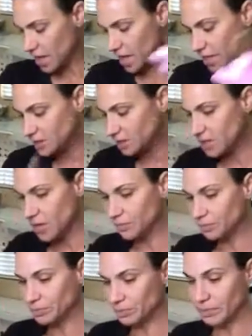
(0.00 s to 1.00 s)

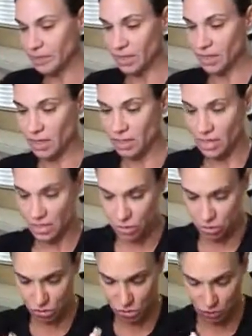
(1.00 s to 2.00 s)
and then
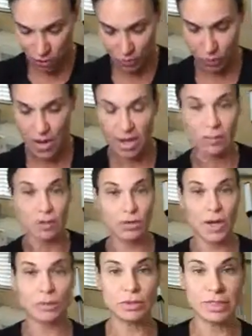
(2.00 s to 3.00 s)
you just throw it away, but
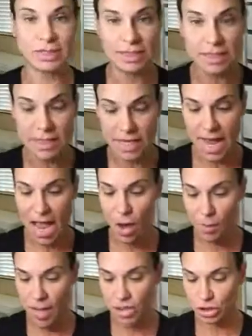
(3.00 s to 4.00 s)
you're able to see
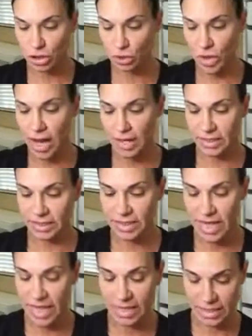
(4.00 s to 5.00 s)
how much dry,
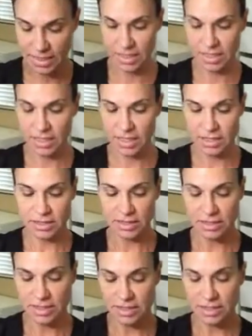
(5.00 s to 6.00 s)
dead
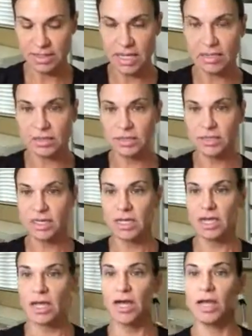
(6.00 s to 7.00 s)
skin cells
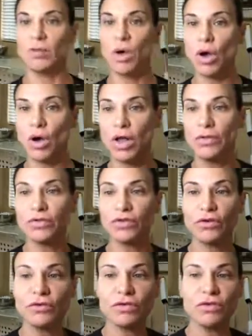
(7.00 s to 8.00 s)
are on the
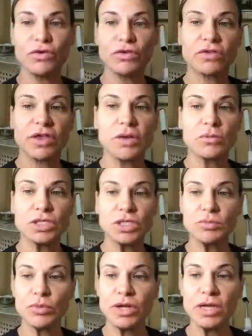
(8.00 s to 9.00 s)
surface of your skin, which
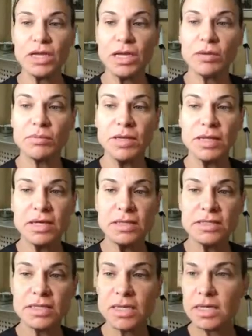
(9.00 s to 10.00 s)
is pretty neat
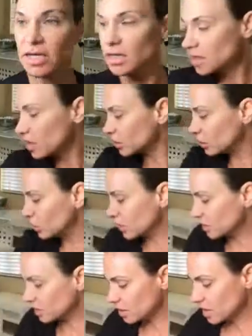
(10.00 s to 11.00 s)
because then you
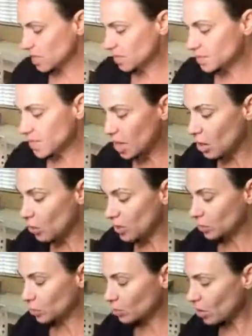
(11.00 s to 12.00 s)
can tell
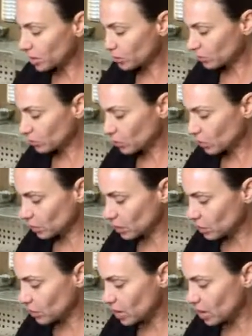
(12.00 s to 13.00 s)
whether your products are
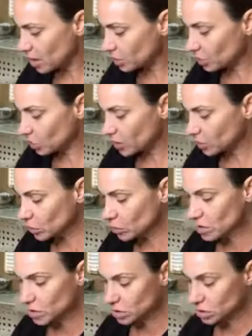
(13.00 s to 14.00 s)
working well or whether you
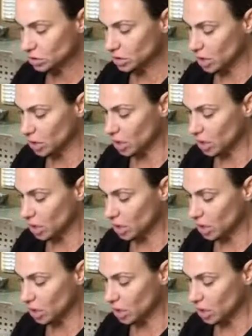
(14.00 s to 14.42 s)
need to